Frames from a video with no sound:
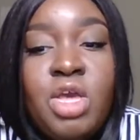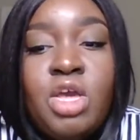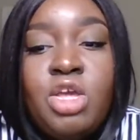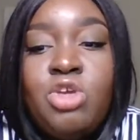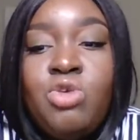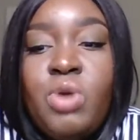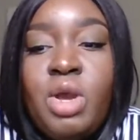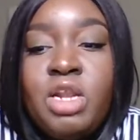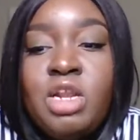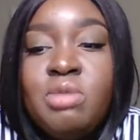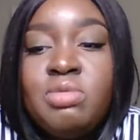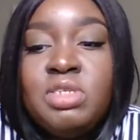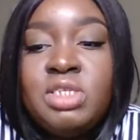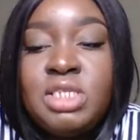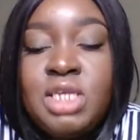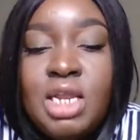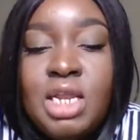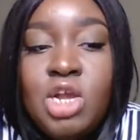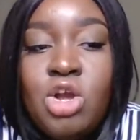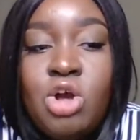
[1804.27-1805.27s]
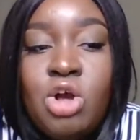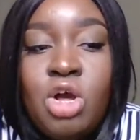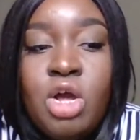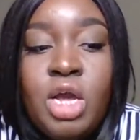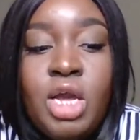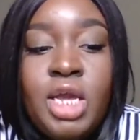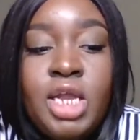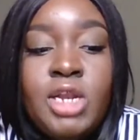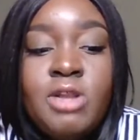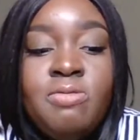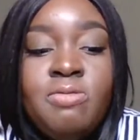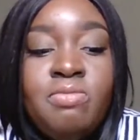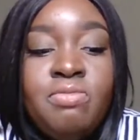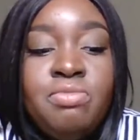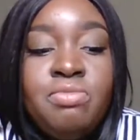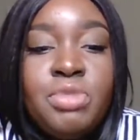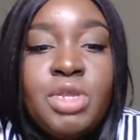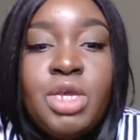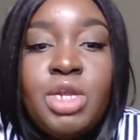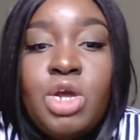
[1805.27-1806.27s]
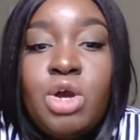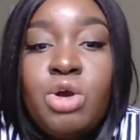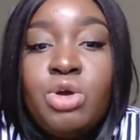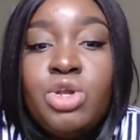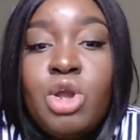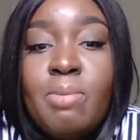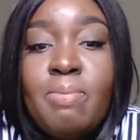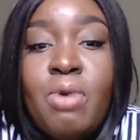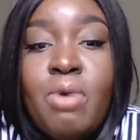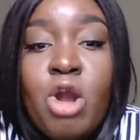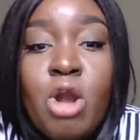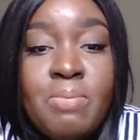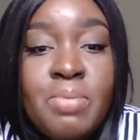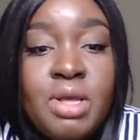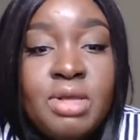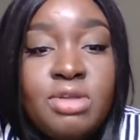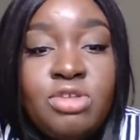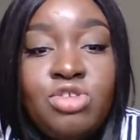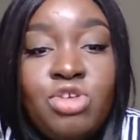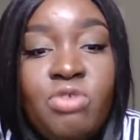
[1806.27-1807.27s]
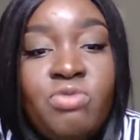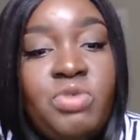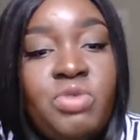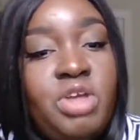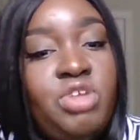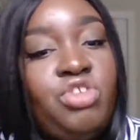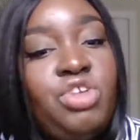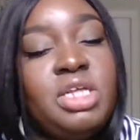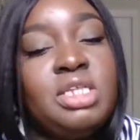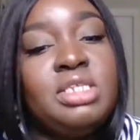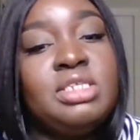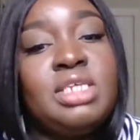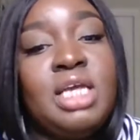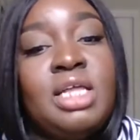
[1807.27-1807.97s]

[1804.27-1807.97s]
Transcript: You end up sitting on, your purpose, your visions,